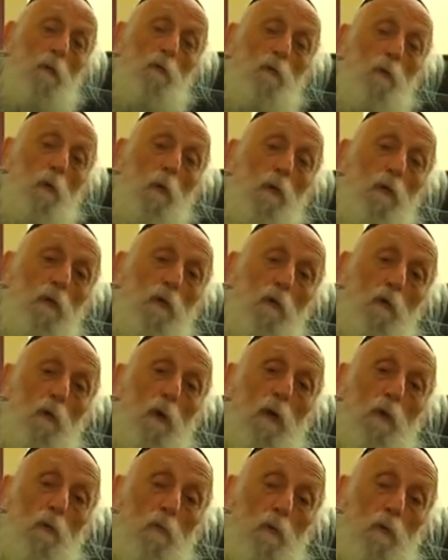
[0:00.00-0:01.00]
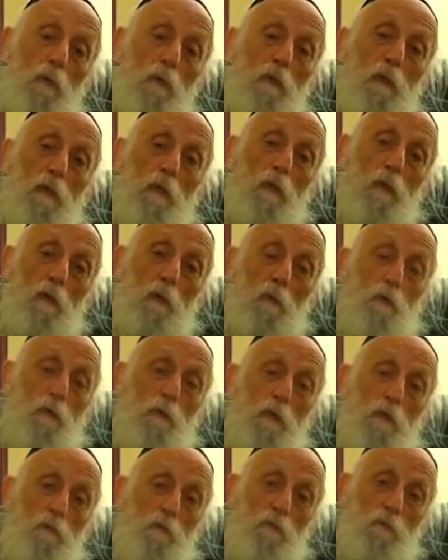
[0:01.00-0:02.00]
that I was walking around with low
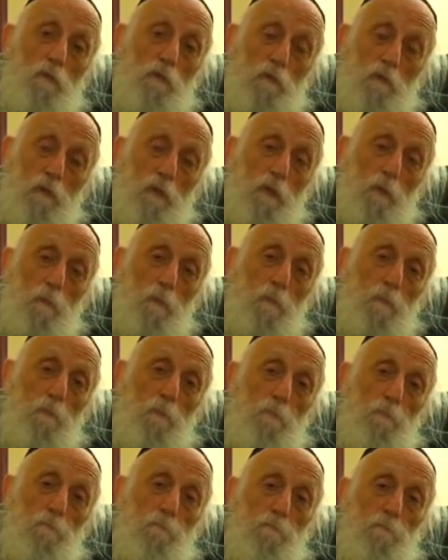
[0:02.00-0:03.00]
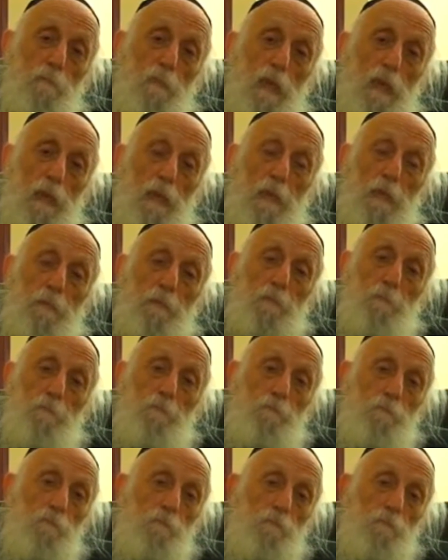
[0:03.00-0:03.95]
self-esteem, and